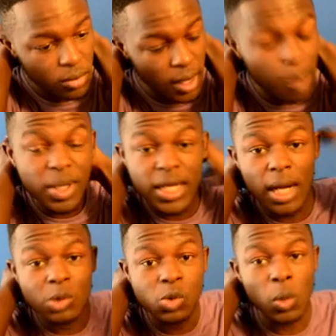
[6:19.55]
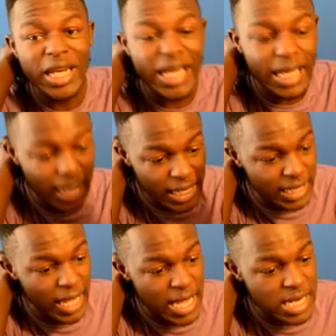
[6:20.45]
I mean, I was winning
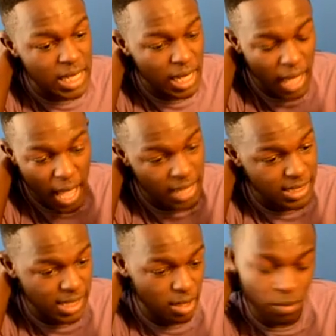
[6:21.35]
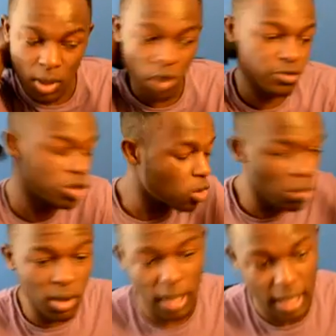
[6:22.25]
again, and it's kicked me off. Do you know what,